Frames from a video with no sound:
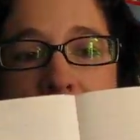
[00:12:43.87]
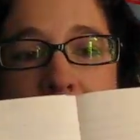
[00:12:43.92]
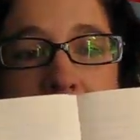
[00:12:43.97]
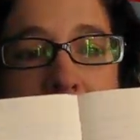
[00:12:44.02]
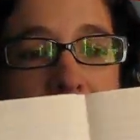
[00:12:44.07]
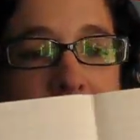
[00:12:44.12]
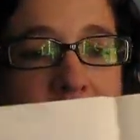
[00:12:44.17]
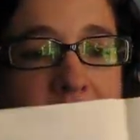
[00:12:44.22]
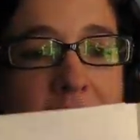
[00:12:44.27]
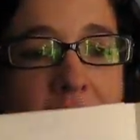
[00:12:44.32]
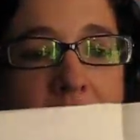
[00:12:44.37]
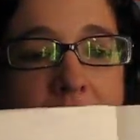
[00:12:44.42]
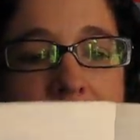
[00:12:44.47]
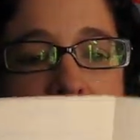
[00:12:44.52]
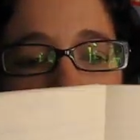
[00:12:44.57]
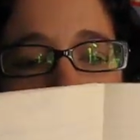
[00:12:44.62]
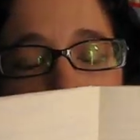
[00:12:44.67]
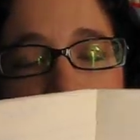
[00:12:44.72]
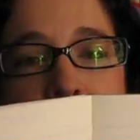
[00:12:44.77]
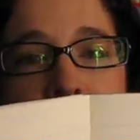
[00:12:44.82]
I, I
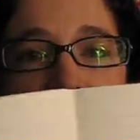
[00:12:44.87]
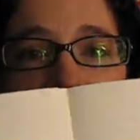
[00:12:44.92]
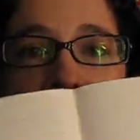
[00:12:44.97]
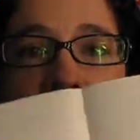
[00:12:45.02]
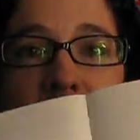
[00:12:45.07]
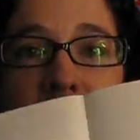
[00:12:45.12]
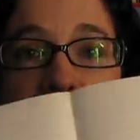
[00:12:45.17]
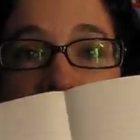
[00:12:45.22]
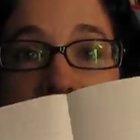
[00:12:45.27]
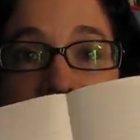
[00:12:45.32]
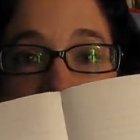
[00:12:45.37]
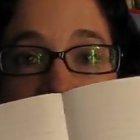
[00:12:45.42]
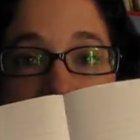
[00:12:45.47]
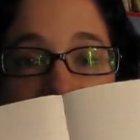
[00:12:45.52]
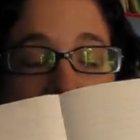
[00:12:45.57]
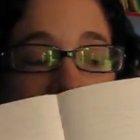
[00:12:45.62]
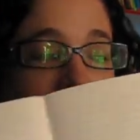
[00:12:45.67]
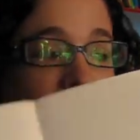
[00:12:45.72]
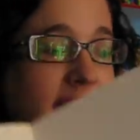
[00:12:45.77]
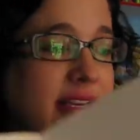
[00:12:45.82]
love the way they lay
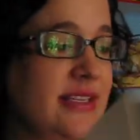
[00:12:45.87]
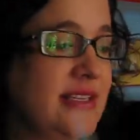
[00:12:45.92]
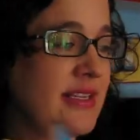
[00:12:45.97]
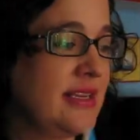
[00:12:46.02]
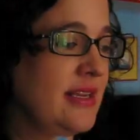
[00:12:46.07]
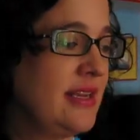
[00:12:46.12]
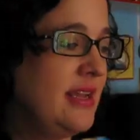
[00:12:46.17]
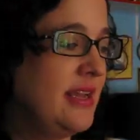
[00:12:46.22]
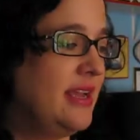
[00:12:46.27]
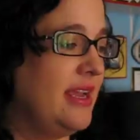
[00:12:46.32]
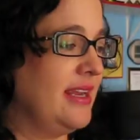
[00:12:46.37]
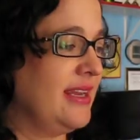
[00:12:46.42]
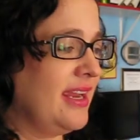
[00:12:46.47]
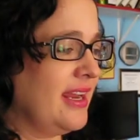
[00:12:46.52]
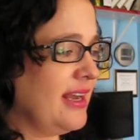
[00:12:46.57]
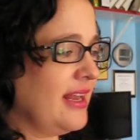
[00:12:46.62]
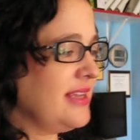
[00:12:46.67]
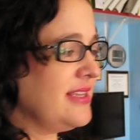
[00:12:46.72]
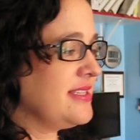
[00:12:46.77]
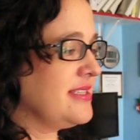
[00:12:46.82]
flat and
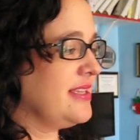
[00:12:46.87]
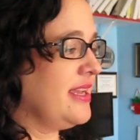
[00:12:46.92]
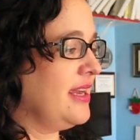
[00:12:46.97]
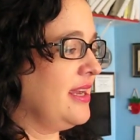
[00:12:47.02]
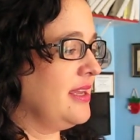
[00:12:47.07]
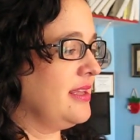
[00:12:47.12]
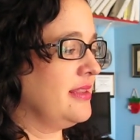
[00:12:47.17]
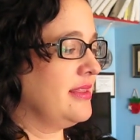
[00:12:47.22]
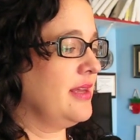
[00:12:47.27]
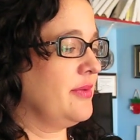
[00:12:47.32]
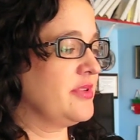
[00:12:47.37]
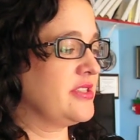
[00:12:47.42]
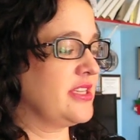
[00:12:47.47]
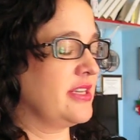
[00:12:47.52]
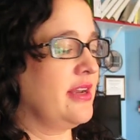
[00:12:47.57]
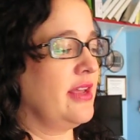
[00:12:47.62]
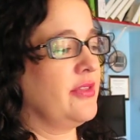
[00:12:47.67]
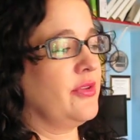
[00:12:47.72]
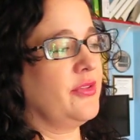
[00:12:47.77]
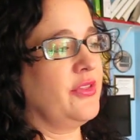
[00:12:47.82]
can I say, that was
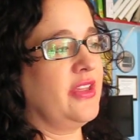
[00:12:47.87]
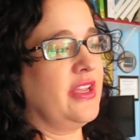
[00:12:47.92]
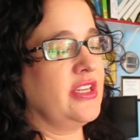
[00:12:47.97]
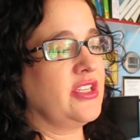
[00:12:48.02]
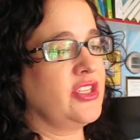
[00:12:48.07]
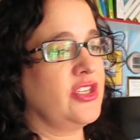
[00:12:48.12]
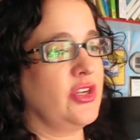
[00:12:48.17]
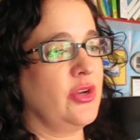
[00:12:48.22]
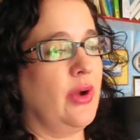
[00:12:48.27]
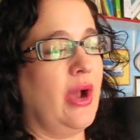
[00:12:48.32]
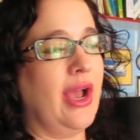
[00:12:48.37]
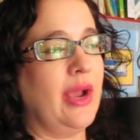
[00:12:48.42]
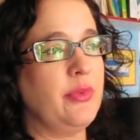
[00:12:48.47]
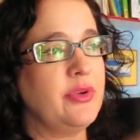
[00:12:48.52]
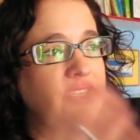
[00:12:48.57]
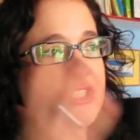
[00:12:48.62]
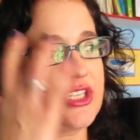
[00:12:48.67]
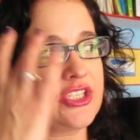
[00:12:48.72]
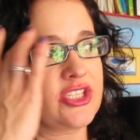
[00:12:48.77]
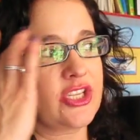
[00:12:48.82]
another thing too. I
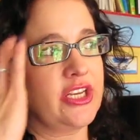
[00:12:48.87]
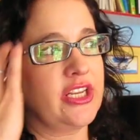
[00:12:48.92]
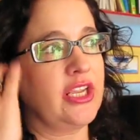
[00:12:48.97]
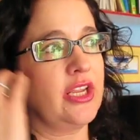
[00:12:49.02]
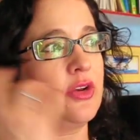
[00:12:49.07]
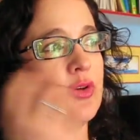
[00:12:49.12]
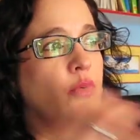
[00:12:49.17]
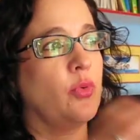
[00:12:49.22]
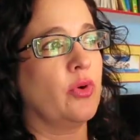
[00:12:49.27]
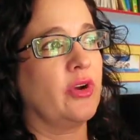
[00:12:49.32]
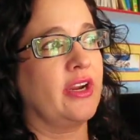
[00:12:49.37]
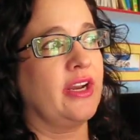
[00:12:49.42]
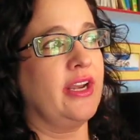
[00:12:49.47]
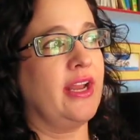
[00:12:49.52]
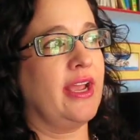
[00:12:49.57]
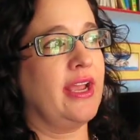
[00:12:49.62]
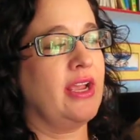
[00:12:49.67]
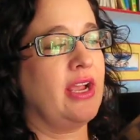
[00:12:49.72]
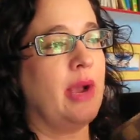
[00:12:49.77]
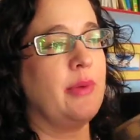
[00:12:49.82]
was just gonna get an
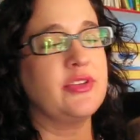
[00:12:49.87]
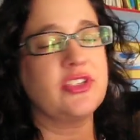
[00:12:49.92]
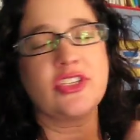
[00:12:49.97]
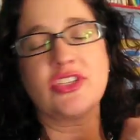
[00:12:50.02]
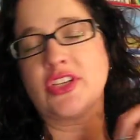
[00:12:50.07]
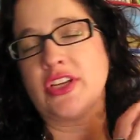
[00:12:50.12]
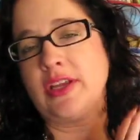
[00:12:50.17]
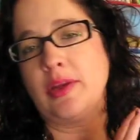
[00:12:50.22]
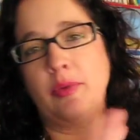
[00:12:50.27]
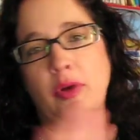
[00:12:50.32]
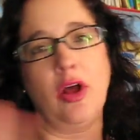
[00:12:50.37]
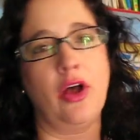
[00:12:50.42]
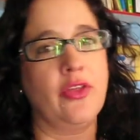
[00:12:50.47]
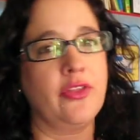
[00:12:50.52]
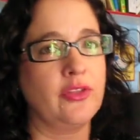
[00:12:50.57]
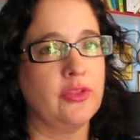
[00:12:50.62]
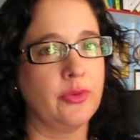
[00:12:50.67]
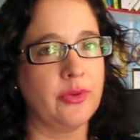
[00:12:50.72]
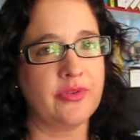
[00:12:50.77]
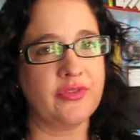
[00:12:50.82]
organizer. I was just gonna give it all
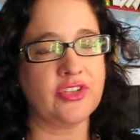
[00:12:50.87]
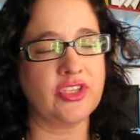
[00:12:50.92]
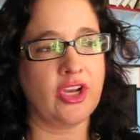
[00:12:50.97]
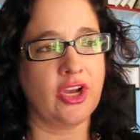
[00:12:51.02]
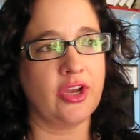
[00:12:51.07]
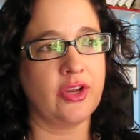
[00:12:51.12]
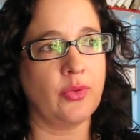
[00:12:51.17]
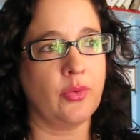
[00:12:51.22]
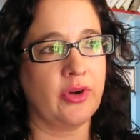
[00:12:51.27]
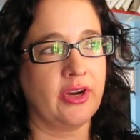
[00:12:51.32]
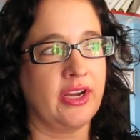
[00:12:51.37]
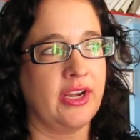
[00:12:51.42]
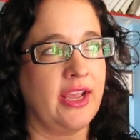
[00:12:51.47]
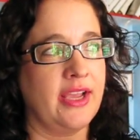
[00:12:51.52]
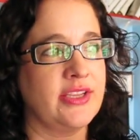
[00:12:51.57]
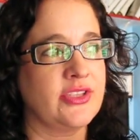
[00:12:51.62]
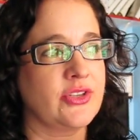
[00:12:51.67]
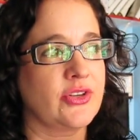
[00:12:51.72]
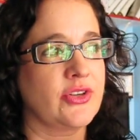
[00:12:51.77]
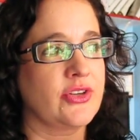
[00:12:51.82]
the Louis Vuitton
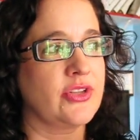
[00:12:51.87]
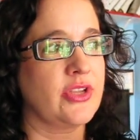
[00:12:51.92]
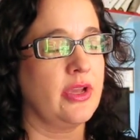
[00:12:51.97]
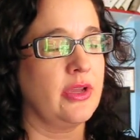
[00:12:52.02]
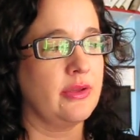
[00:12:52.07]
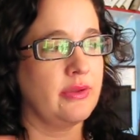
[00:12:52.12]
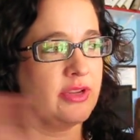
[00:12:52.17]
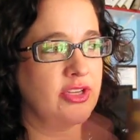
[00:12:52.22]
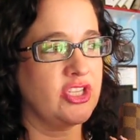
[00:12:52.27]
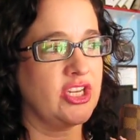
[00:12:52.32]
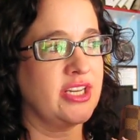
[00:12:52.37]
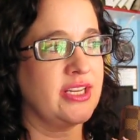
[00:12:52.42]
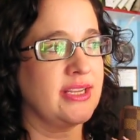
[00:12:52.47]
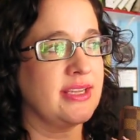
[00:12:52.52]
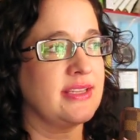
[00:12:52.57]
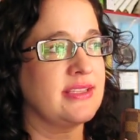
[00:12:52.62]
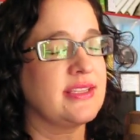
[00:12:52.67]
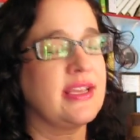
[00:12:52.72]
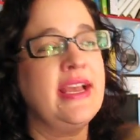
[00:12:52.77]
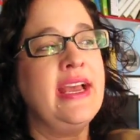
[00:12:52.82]
organizer uh,
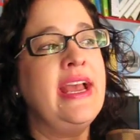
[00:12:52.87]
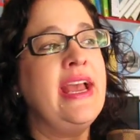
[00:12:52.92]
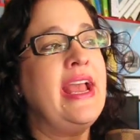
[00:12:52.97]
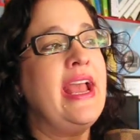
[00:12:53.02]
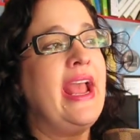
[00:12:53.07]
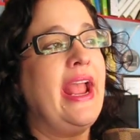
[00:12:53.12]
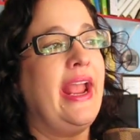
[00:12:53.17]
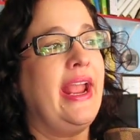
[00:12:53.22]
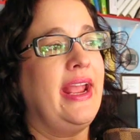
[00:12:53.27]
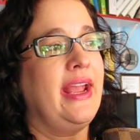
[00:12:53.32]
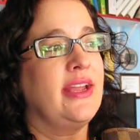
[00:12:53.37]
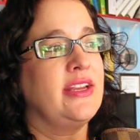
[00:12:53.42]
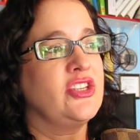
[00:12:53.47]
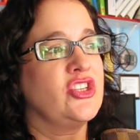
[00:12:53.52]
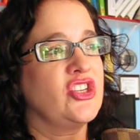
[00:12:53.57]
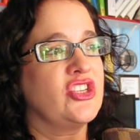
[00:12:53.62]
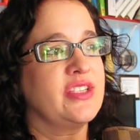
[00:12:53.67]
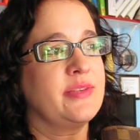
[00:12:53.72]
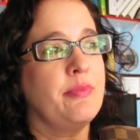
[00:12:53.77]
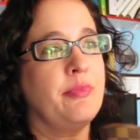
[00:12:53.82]
agendas and
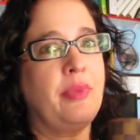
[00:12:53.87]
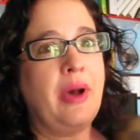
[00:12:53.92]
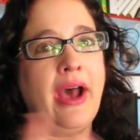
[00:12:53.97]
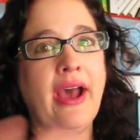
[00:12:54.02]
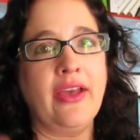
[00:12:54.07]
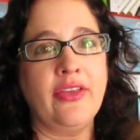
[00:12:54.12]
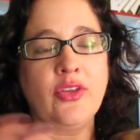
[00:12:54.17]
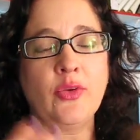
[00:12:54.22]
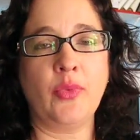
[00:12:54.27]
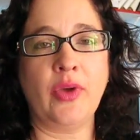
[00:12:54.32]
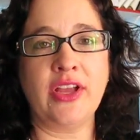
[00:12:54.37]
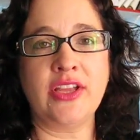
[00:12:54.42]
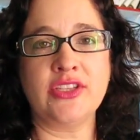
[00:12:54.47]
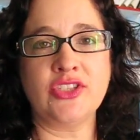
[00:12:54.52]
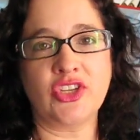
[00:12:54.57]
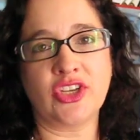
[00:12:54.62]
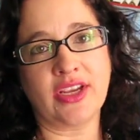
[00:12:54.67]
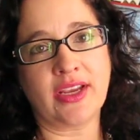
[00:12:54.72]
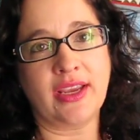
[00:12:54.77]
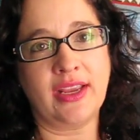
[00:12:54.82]
just buy the
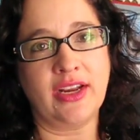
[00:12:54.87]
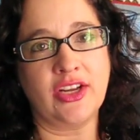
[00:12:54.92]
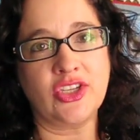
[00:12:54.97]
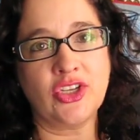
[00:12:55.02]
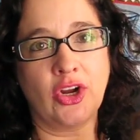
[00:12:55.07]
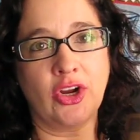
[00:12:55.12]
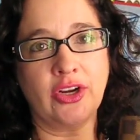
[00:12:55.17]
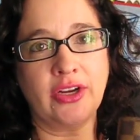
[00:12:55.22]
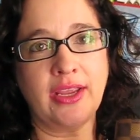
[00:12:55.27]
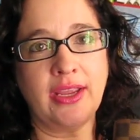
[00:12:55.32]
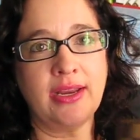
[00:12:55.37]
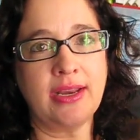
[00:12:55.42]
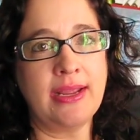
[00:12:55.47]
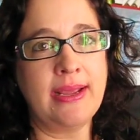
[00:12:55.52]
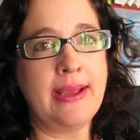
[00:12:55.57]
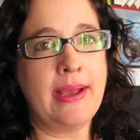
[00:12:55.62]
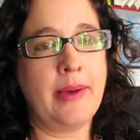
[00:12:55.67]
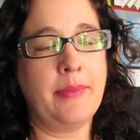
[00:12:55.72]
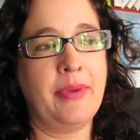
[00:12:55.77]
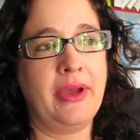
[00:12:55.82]
ones you can get at Target.
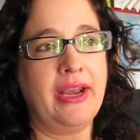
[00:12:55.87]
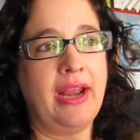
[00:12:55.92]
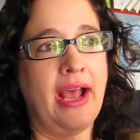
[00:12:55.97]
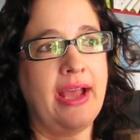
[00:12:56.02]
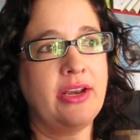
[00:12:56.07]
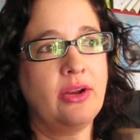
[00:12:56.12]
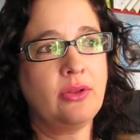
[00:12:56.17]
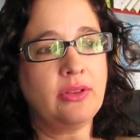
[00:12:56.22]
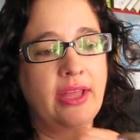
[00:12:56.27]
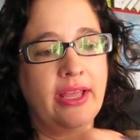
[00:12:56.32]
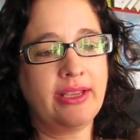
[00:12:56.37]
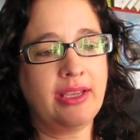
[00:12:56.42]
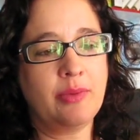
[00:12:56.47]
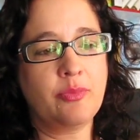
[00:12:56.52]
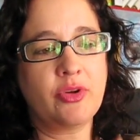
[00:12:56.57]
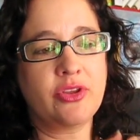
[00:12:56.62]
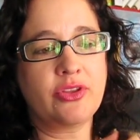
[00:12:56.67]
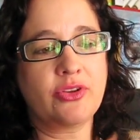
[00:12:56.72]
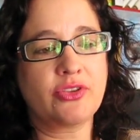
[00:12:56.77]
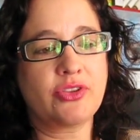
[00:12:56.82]
But I don't like them
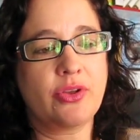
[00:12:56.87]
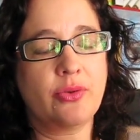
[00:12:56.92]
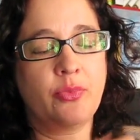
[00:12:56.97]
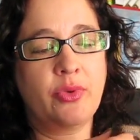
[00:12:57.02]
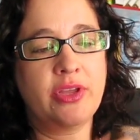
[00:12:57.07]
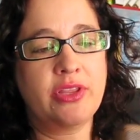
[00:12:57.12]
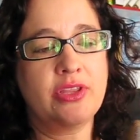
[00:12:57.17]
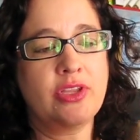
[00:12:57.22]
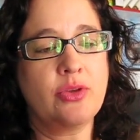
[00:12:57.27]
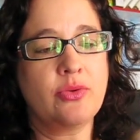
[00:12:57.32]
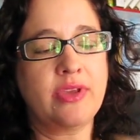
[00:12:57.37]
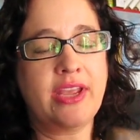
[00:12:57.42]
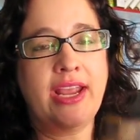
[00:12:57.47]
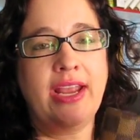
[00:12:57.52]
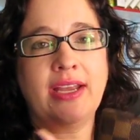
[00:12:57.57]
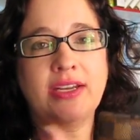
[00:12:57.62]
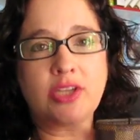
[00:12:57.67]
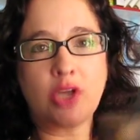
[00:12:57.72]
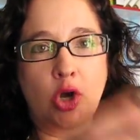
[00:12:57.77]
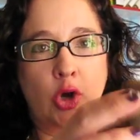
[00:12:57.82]
when, they're, when you
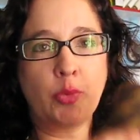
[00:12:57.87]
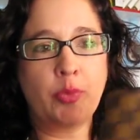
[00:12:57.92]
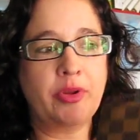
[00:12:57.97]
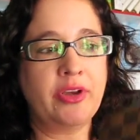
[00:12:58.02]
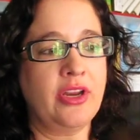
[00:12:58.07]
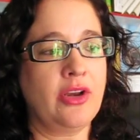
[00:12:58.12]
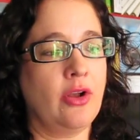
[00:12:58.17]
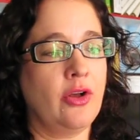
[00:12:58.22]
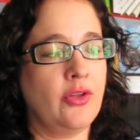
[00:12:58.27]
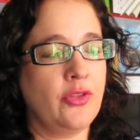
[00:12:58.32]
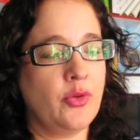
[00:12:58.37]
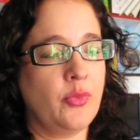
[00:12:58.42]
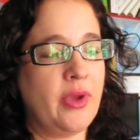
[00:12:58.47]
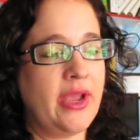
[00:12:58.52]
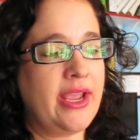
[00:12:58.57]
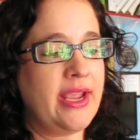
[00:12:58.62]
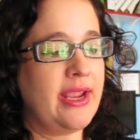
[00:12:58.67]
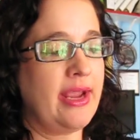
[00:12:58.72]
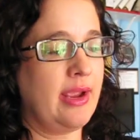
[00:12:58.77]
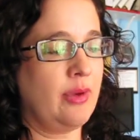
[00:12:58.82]
can't open it all the
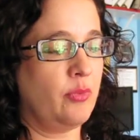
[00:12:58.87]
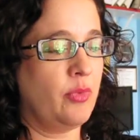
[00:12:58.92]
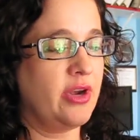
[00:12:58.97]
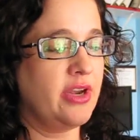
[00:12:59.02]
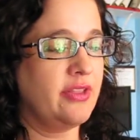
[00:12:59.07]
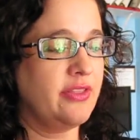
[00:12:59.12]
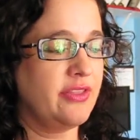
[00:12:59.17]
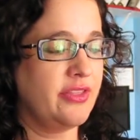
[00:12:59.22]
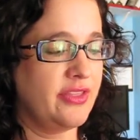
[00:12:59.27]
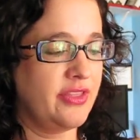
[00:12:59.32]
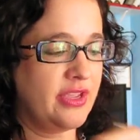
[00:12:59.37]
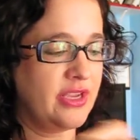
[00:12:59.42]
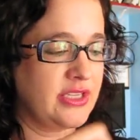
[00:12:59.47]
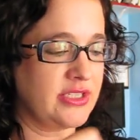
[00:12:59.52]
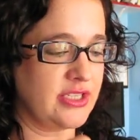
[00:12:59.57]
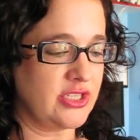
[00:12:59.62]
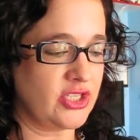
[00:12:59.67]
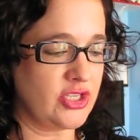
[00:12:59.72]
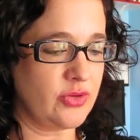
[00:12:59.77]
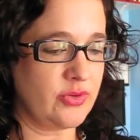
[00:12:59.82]
way. And one of the
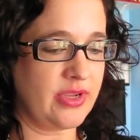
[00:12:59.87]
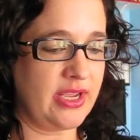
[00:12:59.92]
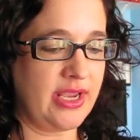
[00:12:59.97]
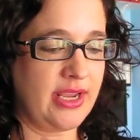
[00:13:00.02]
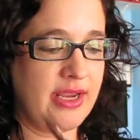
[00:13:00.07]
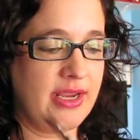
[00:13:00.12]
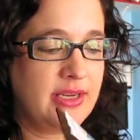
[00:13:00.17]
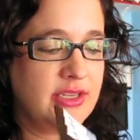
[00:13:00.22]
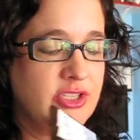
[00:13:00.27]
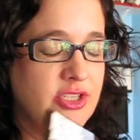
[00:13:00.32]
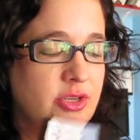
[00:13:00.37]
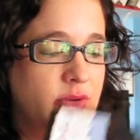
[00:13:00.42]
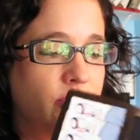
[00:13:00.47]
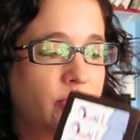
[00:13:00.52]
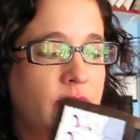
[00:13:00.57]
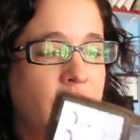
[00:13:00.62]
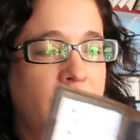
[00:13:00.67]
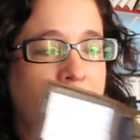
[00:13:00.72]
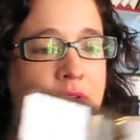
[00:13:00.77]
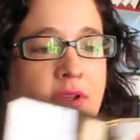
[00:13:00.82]
things that you can do
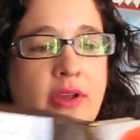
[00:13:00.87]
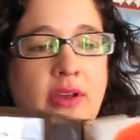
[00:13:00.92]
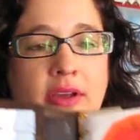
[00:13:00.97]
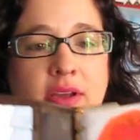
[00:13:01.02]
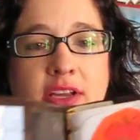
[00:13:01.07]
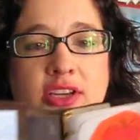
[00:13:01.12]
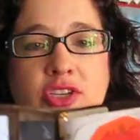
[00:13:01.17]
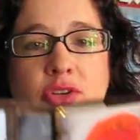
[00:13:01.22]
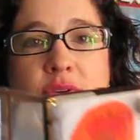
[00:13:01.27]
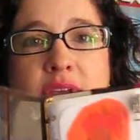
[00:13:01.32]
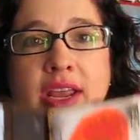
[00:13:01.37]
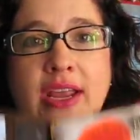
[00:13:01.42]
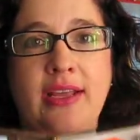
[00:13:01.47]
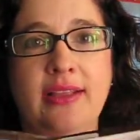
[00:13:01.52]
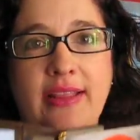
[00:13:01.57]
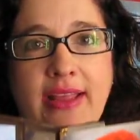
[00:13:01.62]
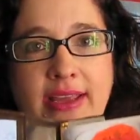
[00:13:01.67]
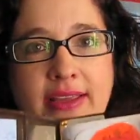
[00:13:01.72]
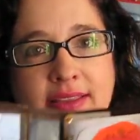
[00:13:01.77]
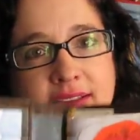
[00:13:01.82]
is you
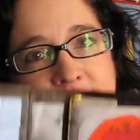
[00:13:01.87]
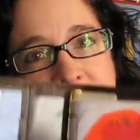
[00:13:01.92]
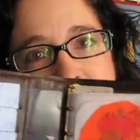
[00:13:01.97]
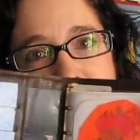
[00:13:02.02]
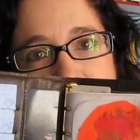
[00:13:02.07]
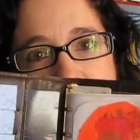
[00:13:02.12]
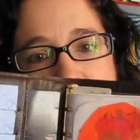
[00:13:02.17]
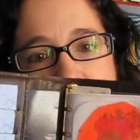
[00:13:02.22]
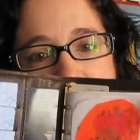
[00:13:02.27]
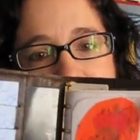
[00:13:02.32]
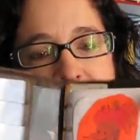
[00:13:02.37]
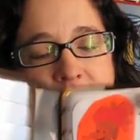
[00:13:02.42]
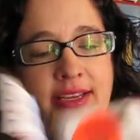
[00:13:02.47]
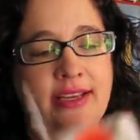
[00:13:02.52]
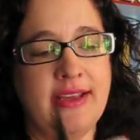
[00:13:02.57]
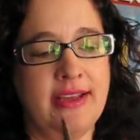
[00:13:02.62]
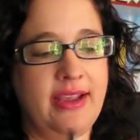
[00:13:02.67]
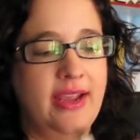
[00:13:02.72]
can lay this flat.